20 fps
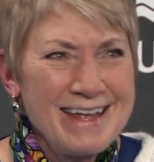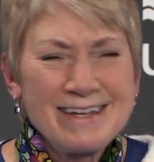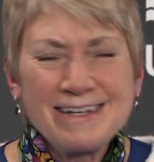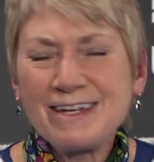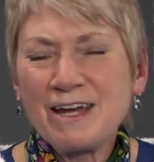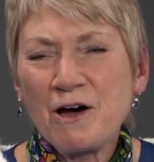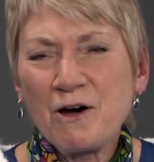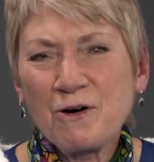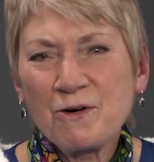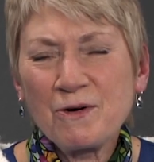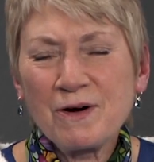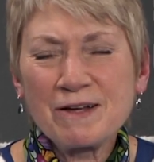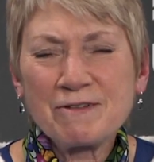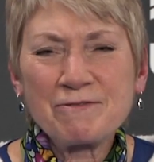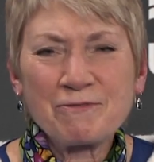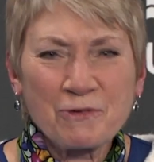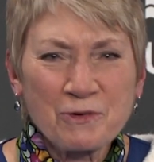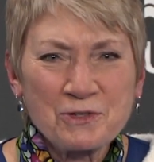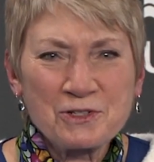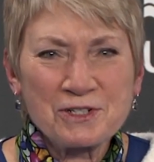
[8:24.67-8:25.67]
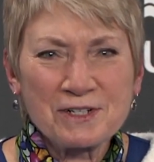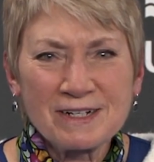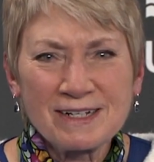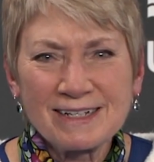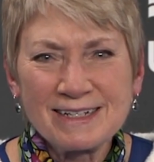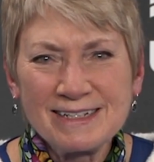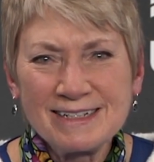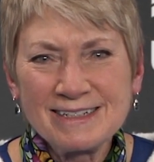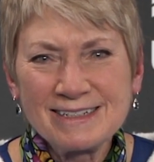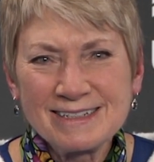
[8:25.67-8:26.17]
No,
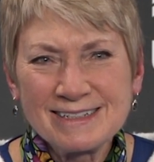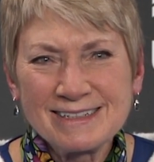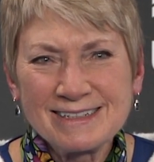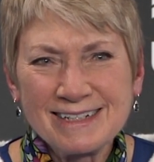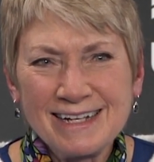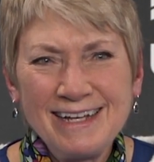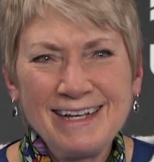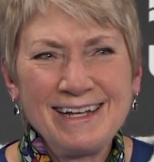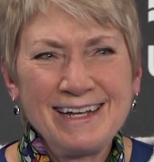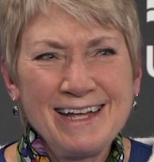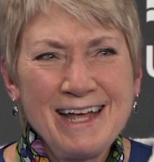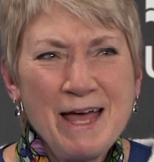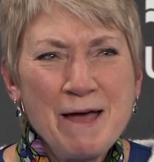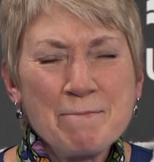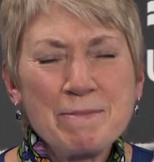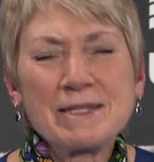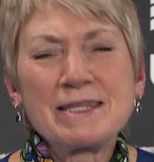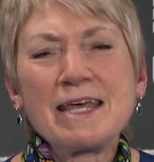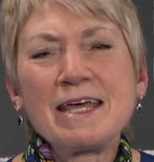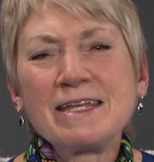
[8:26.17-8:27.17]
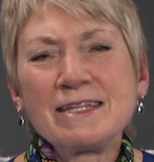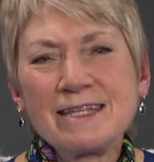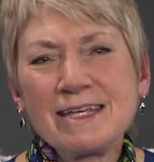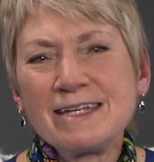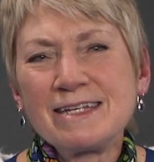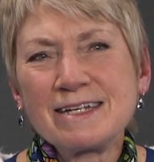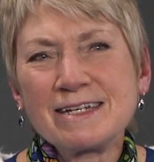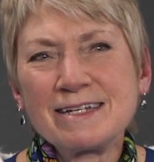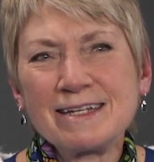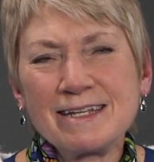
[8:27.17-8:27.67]
unfortunately. But they
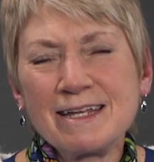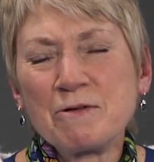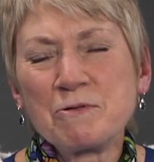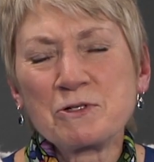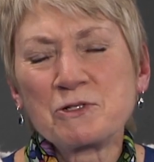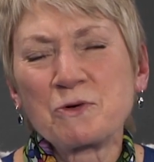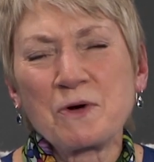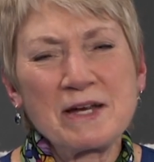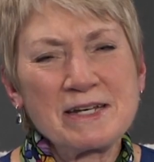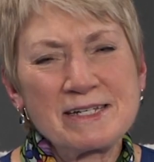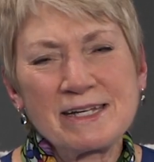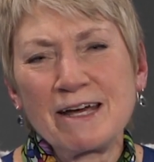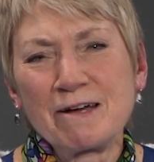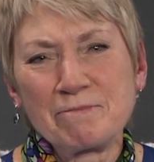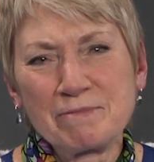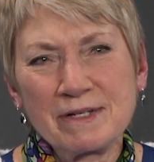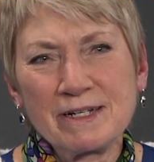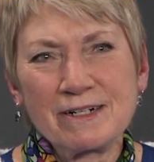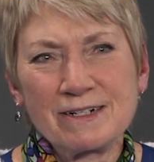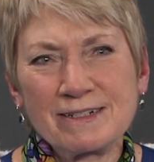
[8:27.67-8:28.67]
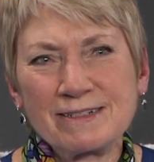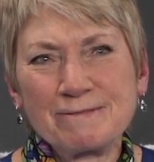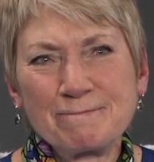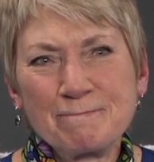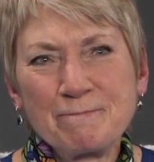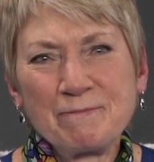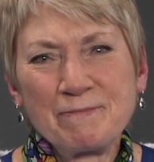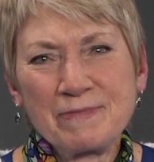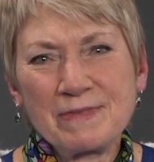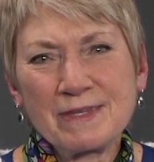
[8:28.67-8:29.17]
did. It was great to have them there.
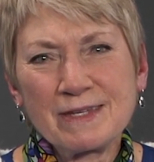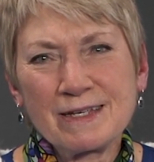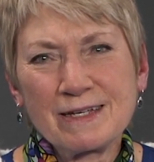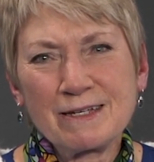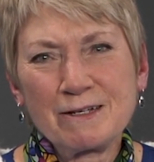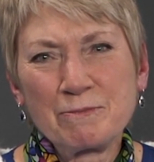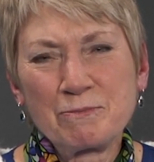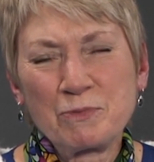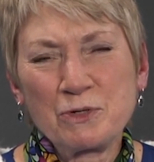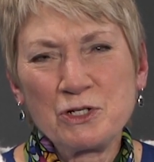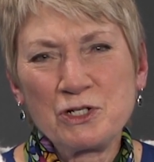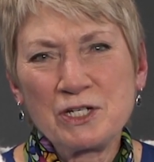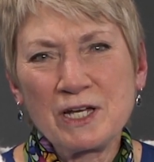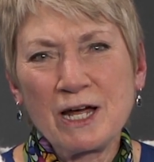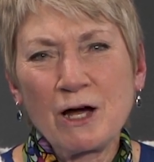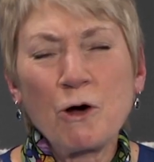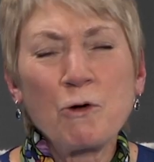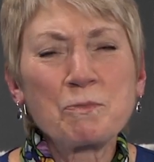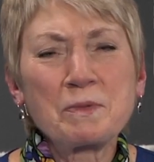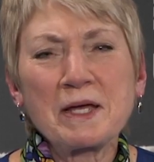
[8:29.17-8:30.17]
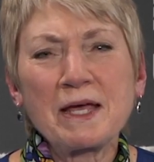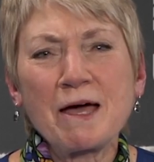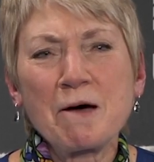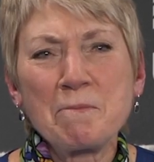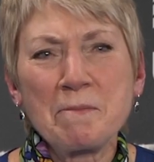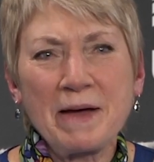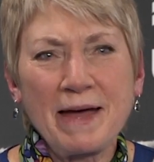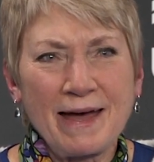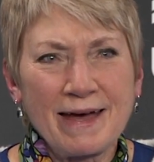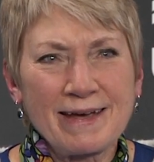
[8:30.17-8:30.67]
I appreciate it. I hope they
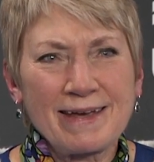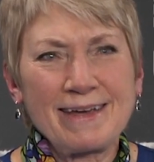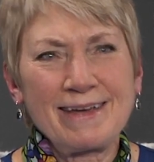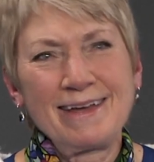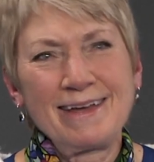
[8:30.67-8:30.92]
come back.